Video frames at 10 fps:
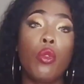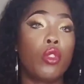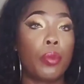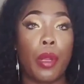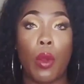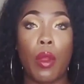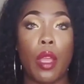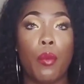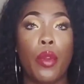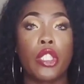blow
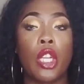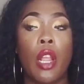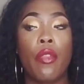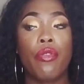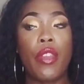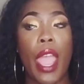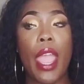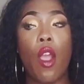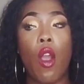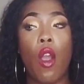up, which
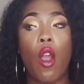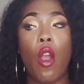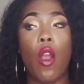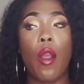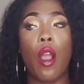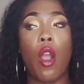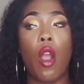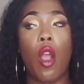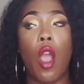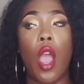that
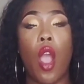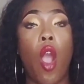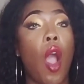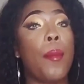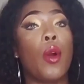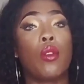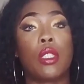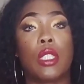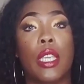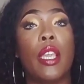
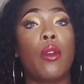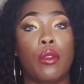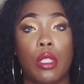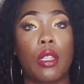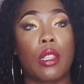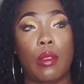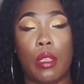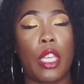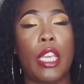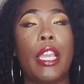almost killed
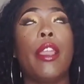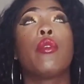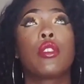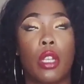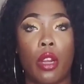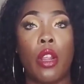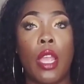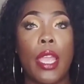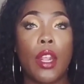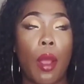her.
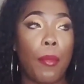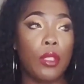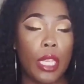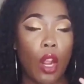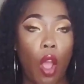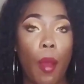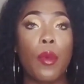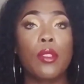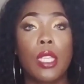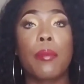It
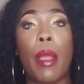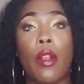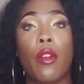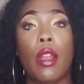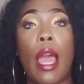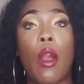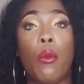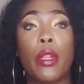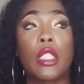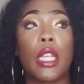almost took my girl
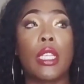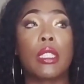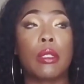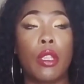out, which is,